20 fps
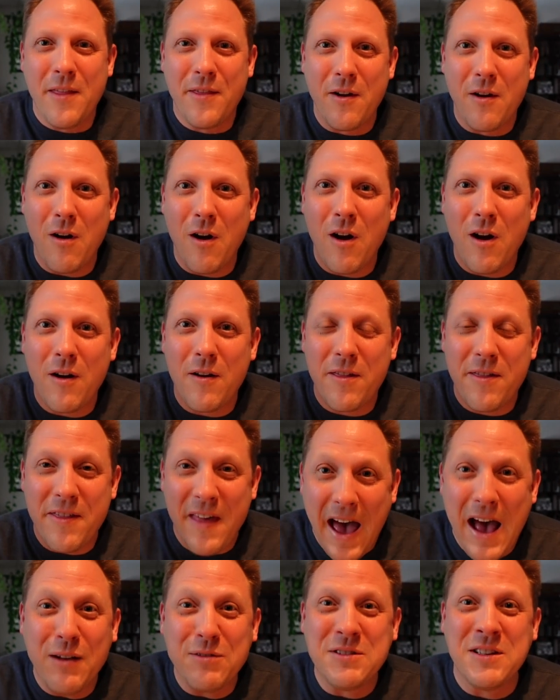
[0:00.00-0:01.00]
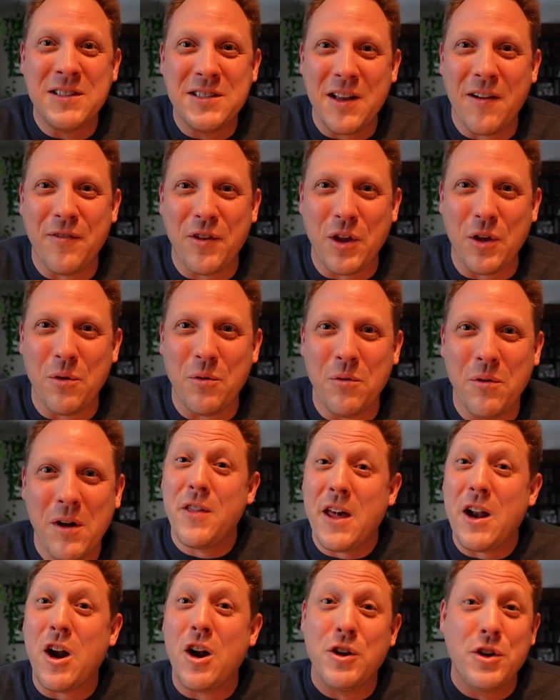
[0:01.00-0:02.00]
There are thousands of you
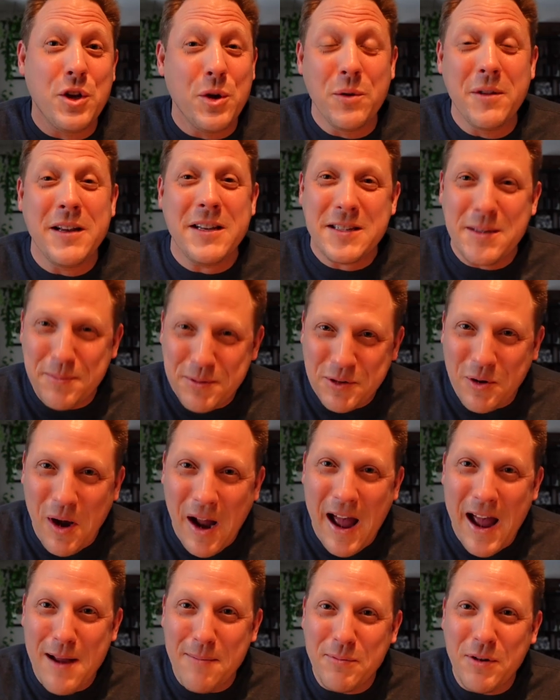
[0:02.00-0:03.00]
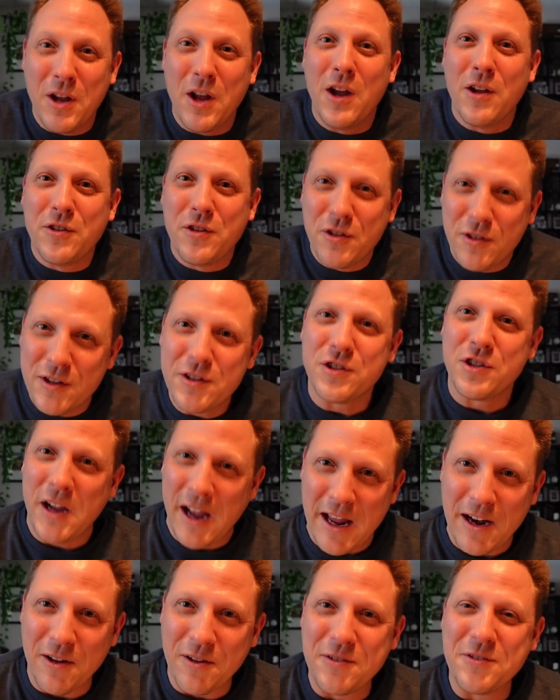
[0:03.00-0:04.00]
that are newly subscribed to this
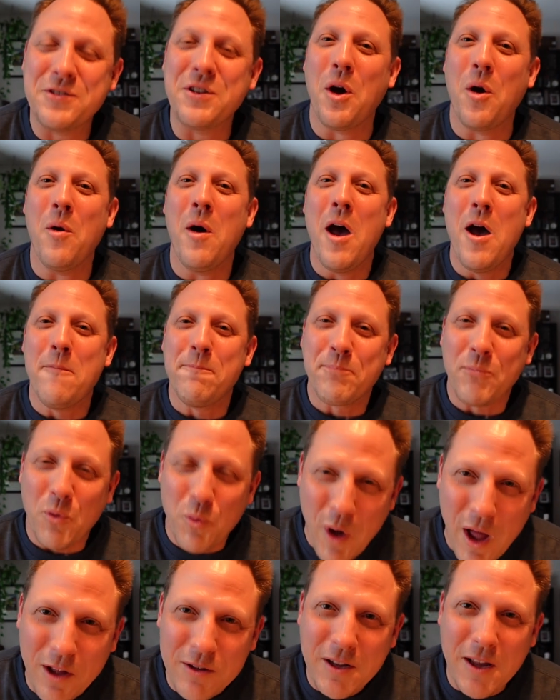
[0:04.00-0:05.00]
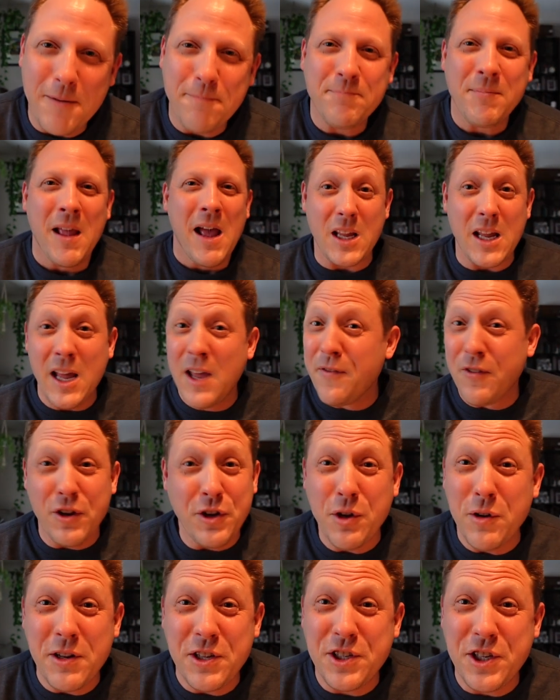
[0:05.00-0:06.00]
channel. So welcome. If you're
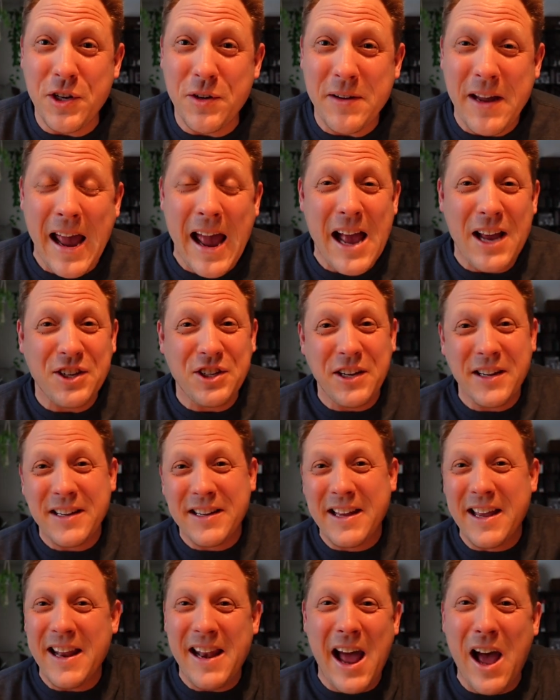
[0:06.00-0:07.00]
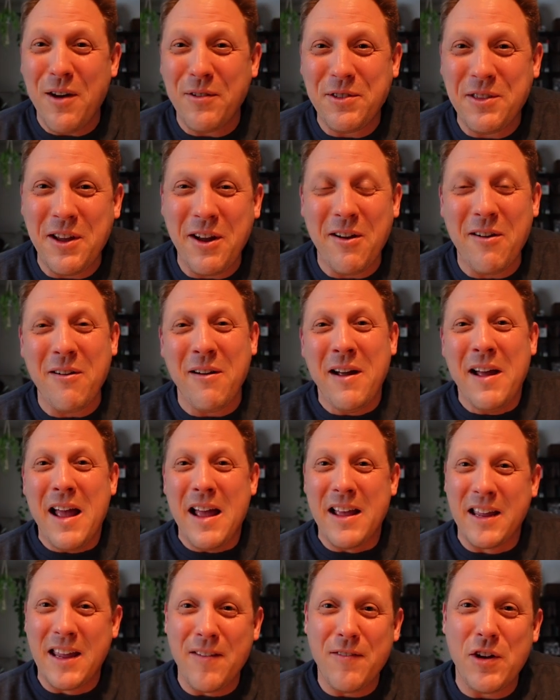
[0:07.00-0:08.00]
new to geocaching, get out there
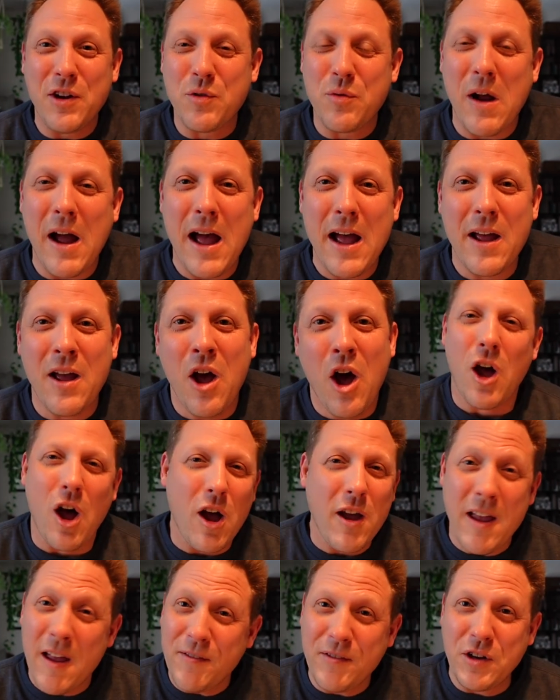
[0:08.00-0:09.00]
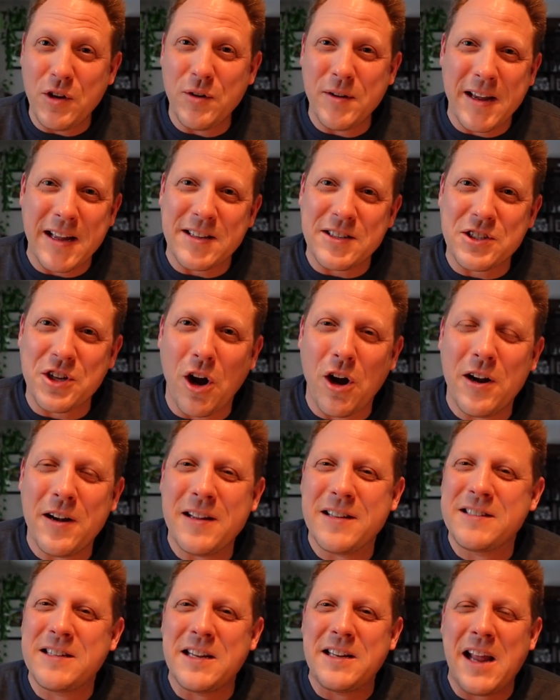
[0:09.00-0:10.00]
and give it a try. All you have to do to get started
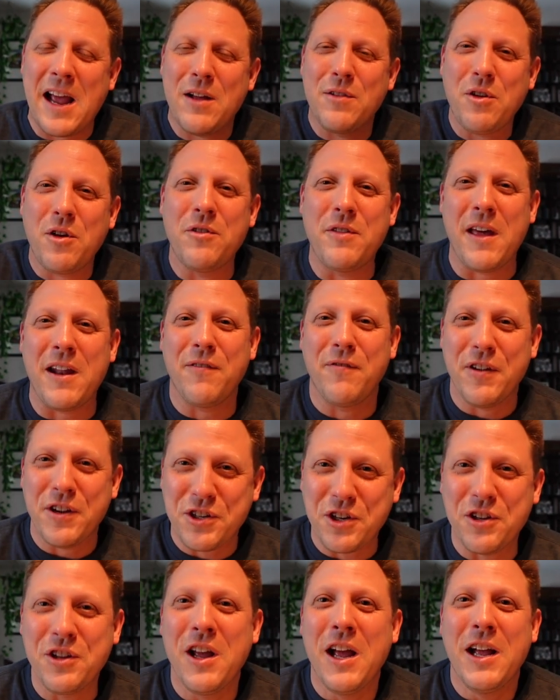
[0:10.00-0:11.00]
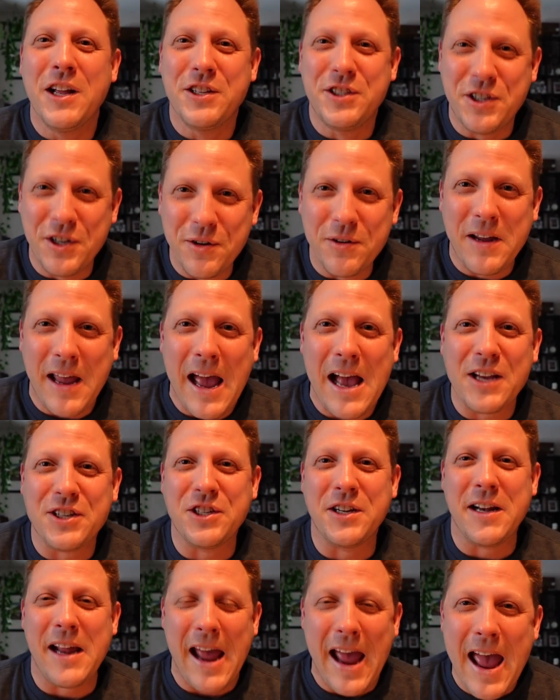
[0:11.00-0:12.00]
is to download that official
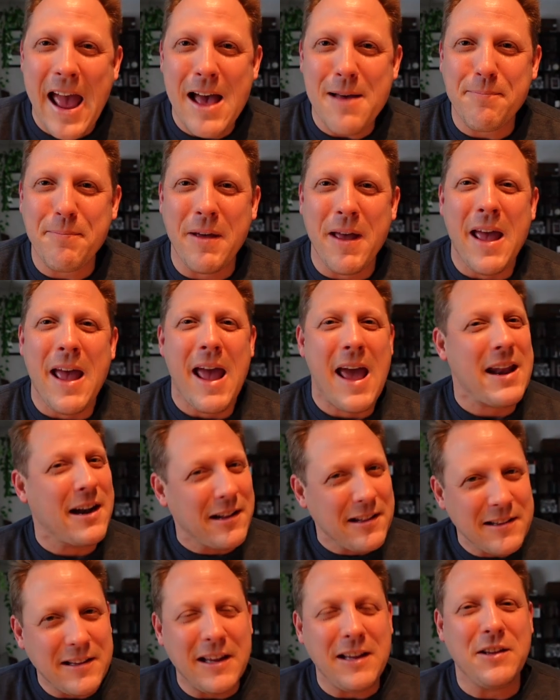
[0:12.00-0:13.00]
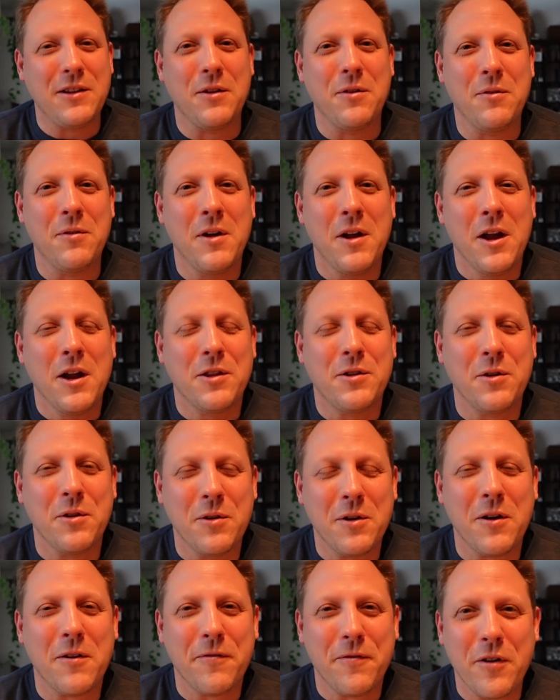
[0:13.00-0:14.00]
geocaching app and it'll lead you through
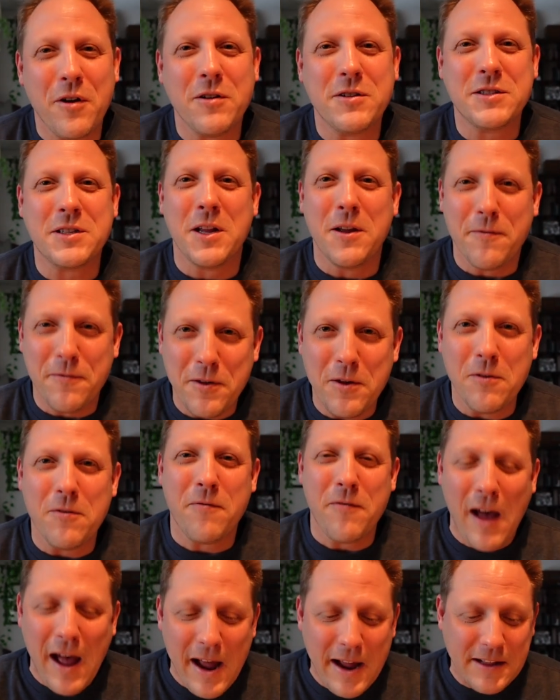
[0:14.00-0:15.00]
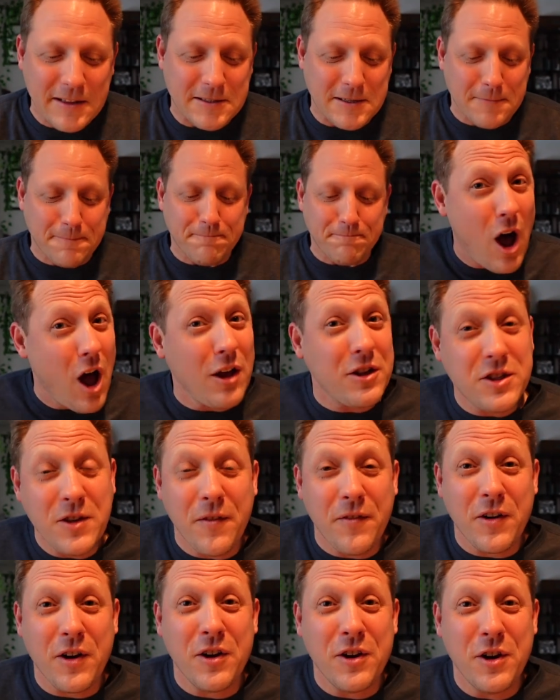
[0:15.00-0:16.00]
your first few finds. Also,
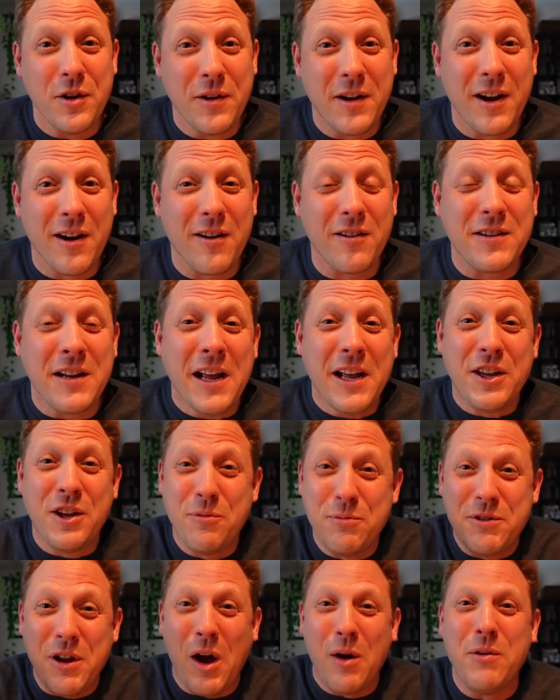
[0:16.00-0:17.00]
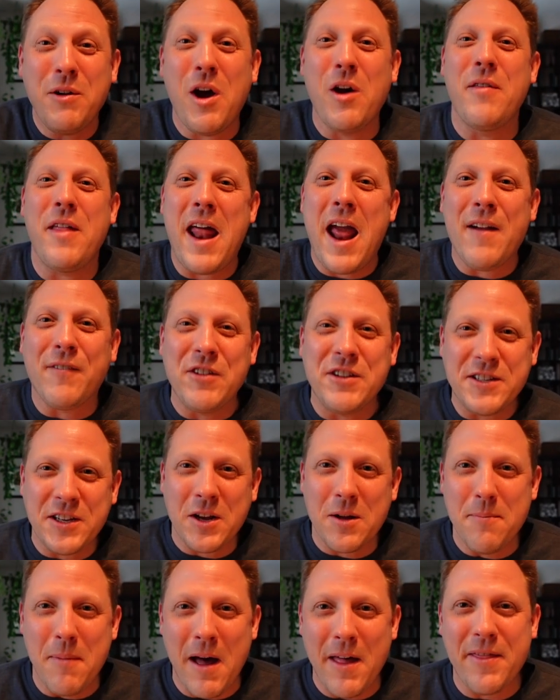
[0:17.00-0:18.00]
if you're new here, you don't know that every
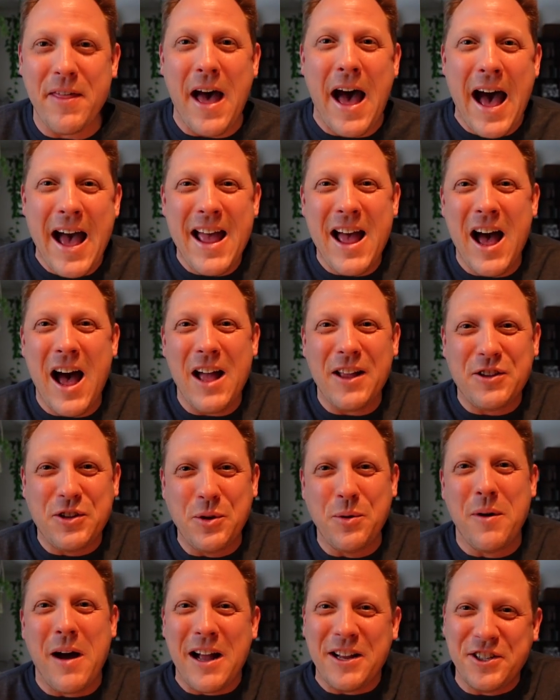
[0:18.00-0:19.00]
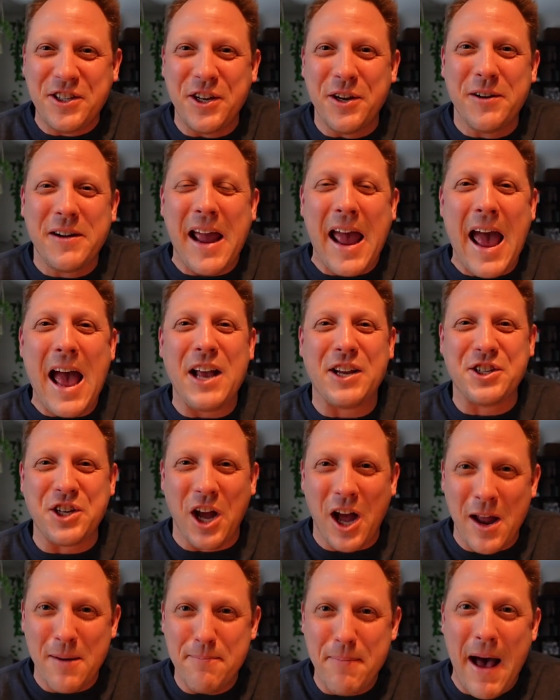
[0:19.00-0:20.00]
single month I do a geocache
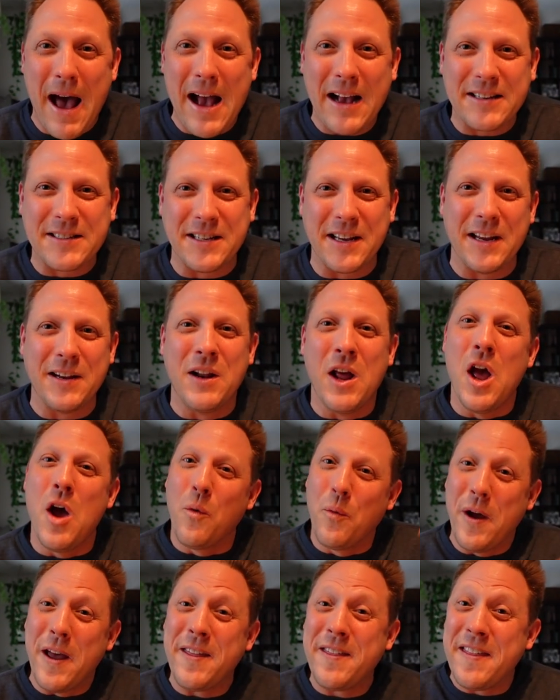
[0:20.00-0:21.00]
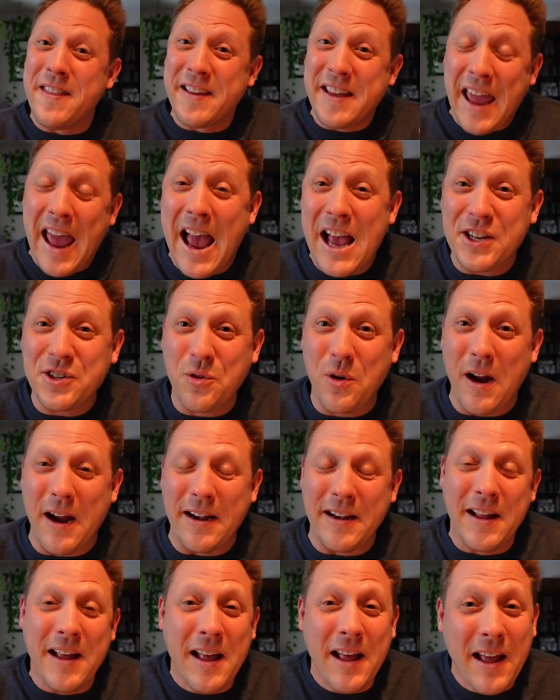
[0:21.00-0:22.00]
unboxing with the Cache Crate.